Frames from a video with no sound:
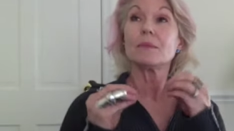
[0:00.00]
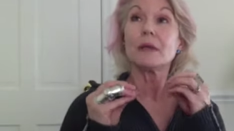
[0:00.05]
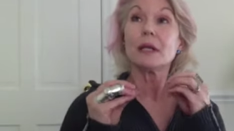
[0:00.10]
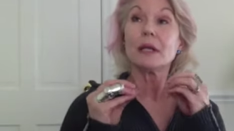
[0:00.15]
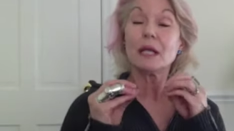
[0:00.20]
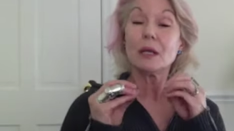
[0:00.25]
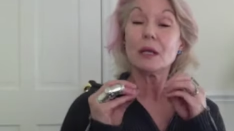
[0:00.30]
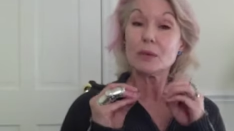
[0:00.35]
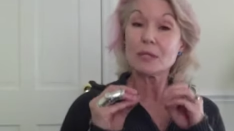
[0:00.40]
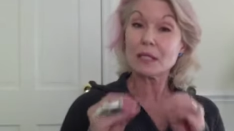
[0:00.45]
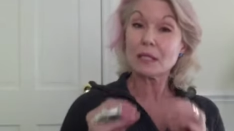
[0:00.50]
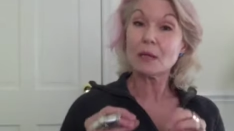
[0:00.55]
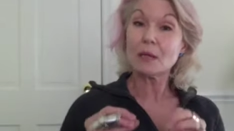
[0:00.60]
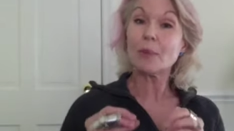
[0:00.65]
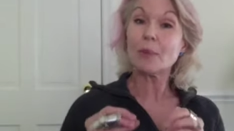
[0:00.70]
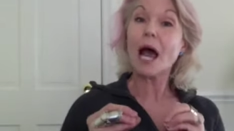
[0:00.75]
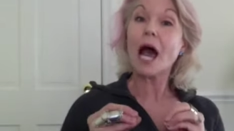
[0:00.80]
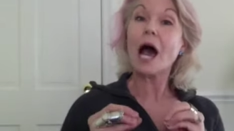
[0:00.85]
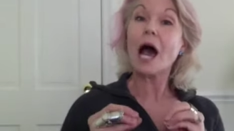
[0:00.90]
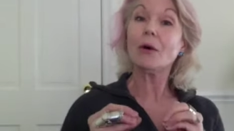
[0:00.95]
an
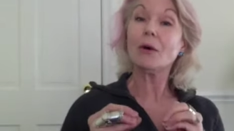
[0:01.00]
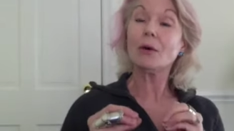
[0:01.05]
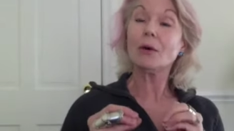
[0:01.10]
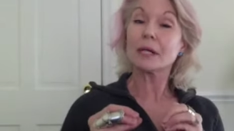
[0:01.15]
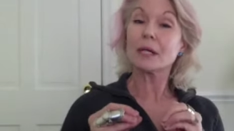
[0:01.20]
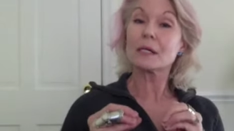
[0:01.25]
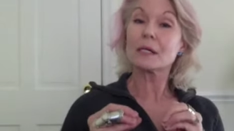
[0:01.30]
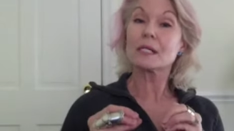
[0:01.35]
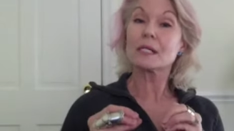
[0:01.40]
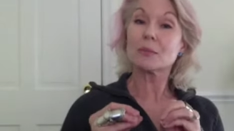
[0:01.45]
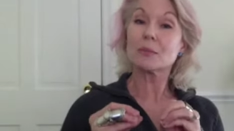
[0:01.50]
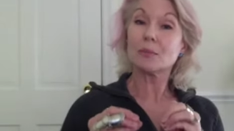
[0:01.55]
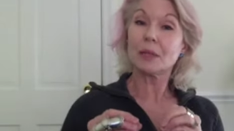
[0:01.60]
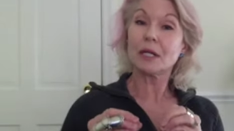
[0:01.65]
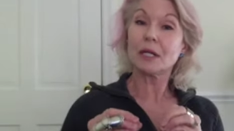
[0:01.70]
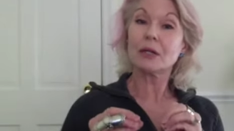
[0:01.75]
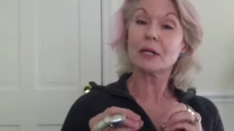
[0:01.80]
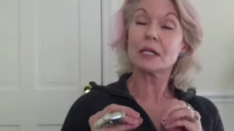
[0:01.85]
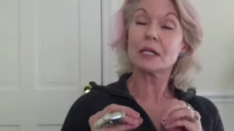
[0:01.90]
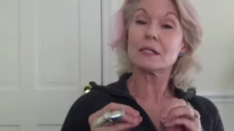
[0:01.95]
empowering
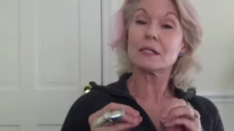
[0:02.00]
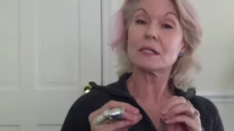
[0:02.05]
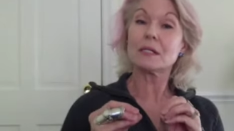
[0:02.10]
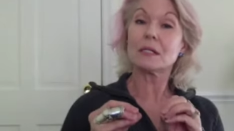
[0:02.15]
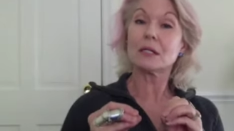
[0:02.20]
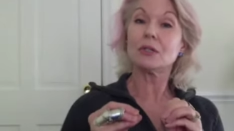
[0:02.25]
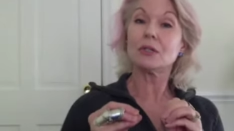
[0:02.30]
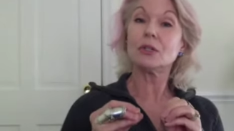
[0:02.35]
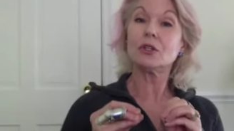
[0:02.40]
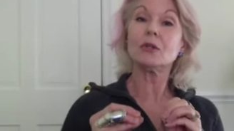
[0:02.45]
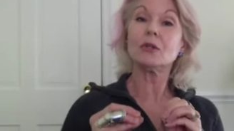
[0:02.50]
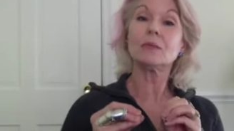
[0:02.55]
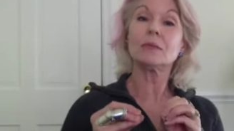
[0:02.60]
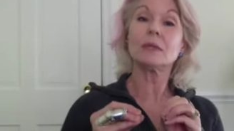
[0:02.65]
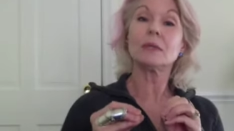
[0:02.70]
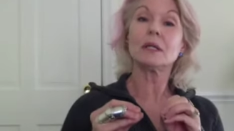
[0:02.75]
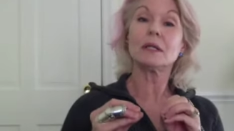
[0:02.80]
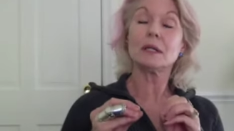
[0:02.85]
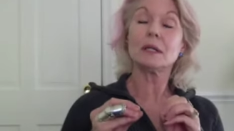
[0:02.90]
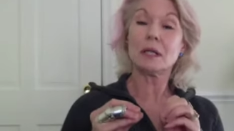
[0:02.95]
experience in
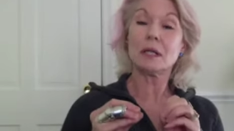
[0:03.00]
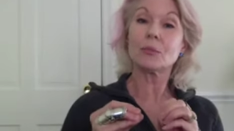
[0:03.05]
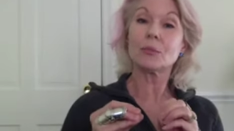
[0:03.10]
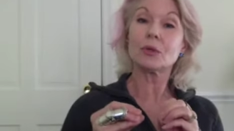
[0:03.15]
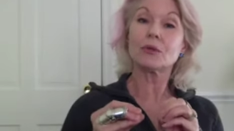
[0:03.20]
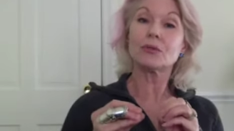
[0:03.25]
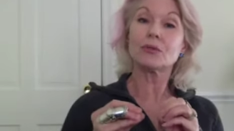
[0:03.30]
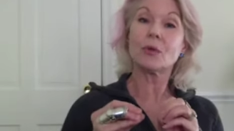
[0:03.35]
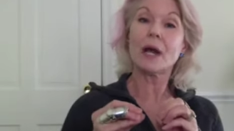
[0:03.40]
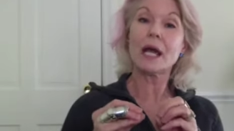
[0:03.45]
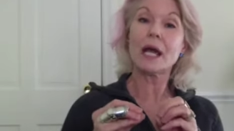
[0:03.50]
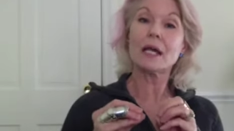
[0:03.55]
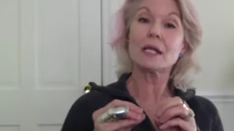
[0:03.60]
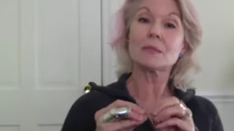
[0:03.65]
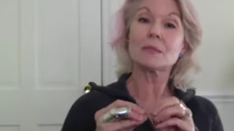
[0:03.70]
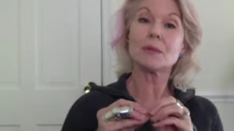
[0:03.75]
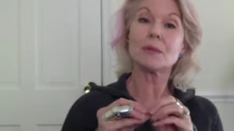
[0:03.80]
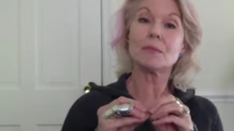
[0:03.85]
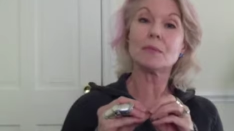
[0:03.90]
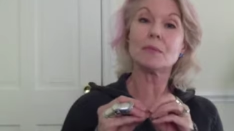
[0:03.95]
a number of
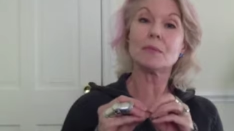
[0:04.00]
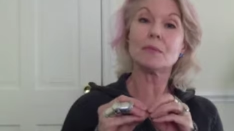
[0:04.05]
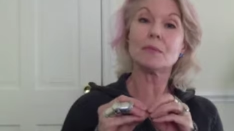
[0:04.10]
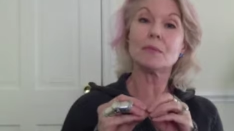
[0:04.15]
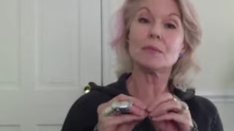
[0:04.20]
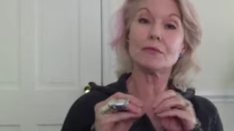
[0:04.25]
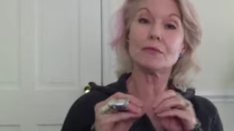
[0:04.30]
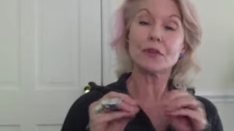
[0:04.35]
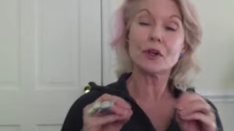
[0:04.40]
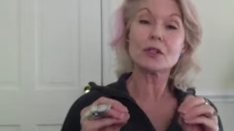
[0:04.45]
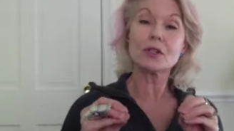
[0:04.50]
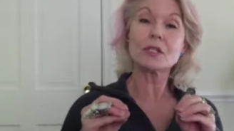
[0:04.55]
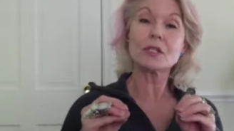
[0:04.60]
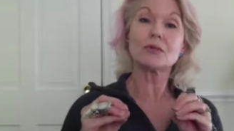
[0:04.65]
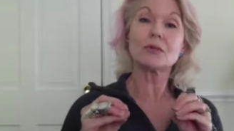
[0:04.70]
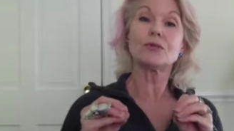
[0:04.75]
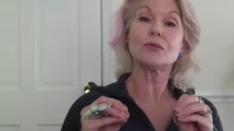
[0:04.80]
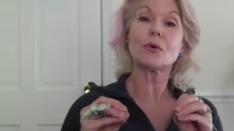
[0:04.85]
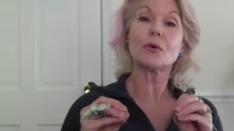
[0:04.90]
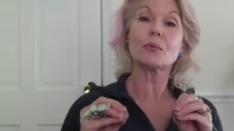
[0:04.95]
ways, but first
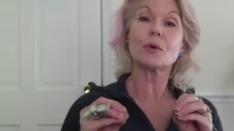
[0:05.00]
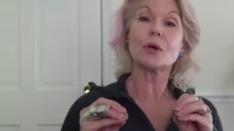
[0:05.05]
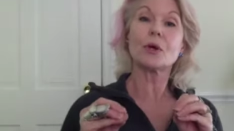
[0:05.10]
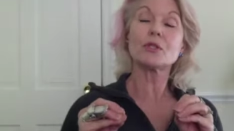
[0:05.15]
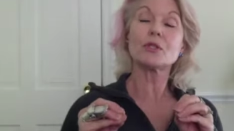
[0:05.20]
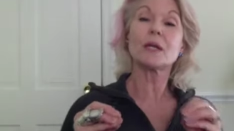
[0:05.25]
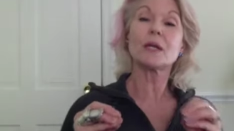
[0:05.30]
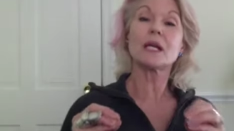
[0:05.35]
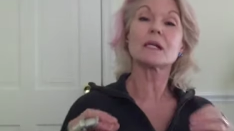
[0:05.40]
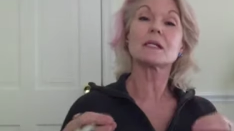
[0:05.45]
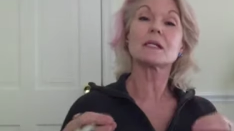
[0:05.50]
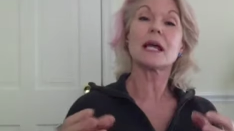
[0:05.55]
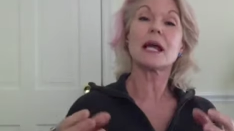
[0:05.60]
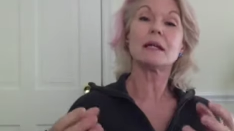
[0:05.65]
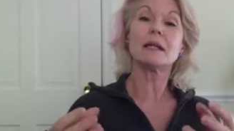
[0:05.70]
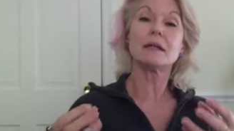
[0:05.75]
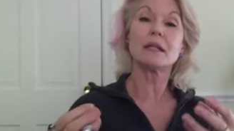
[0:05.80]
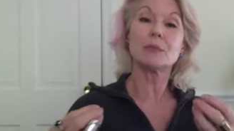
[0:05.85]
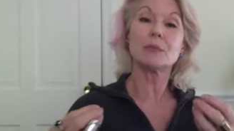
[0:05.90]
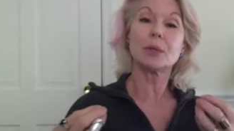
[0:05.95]
and foremost, because I
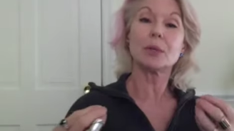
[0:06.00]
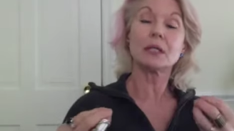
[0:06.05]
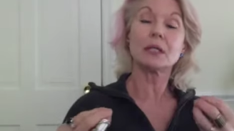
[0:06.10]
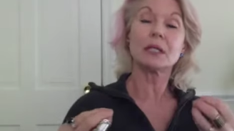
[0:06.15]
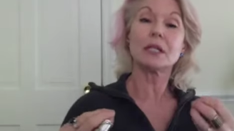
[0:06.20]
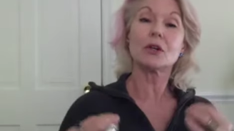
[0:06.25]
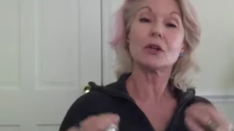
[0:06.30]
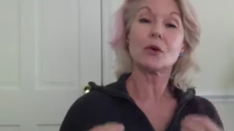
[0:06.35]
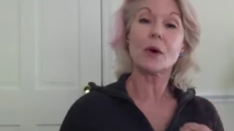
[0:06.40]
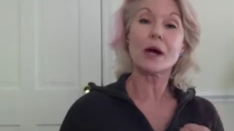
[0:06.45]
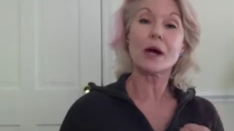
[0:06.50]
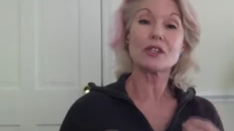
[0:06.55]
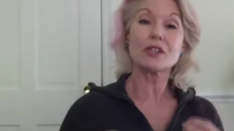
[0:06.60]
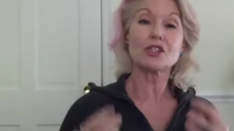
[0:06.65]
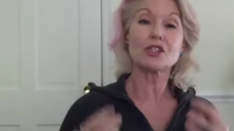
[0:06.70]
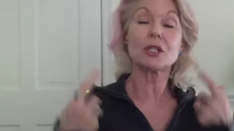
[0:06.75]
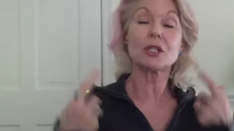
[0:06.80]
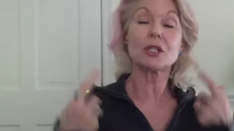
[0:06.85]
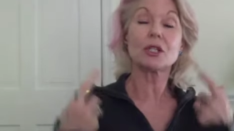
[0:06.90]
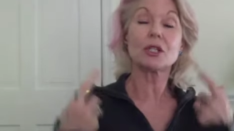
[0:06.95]
had the ability to
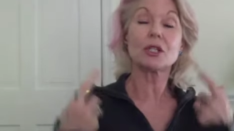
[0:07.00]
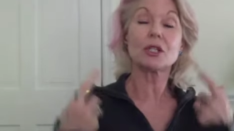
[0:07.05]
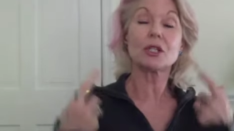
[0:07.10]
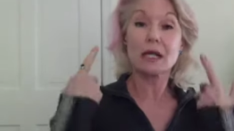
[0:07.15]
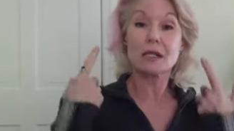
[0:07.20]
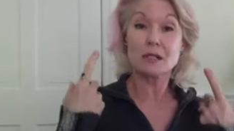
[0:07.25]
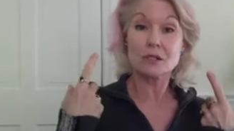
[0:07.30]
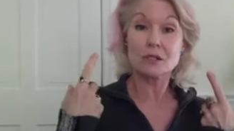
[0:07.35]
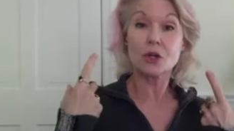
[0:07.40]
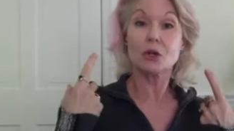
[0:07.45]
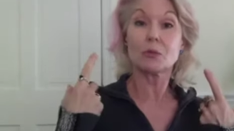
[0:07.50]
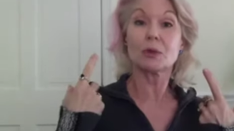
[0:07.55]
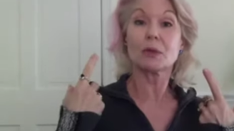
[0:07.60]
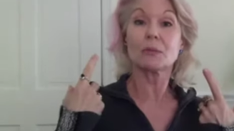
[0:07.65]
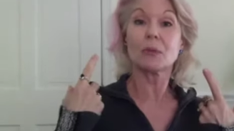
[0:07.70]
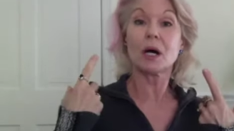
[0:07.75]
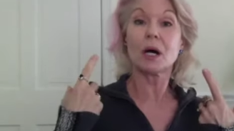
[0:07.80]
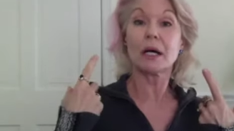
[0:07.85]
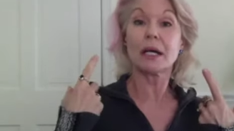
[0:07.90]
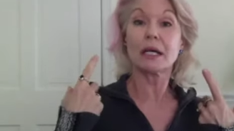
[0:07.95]
question and I had a sober
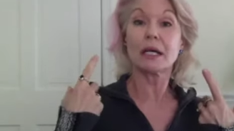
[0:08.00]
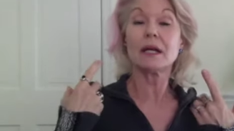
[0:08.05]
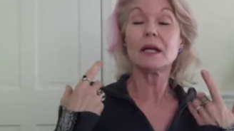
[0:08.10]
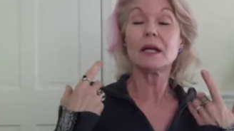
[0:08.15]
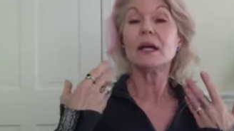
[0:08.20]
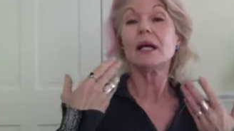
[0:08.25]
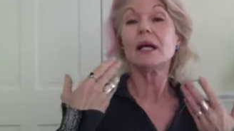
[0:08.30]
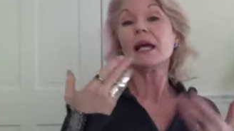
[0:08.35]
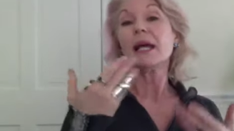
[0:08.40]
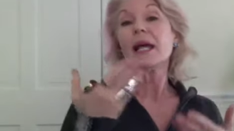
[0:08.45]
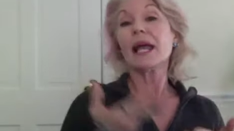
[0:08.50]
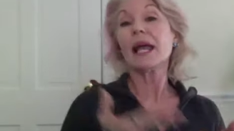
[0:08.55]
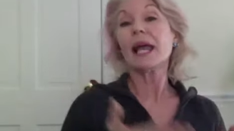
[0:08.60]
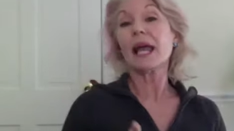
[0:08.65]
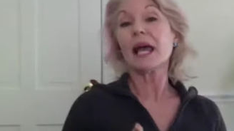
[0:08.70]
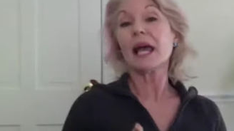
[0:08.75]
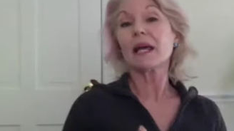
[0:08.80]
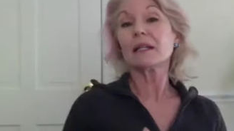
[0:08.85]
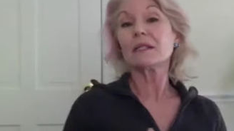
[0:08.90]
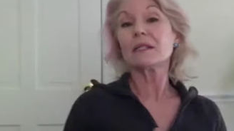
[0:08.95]
mind.
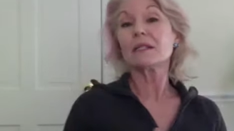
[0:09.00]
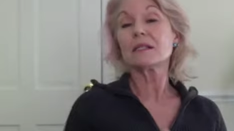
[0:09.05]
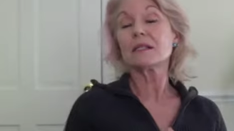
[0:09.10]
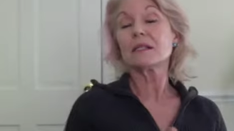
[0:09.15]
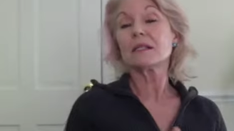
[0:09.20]
And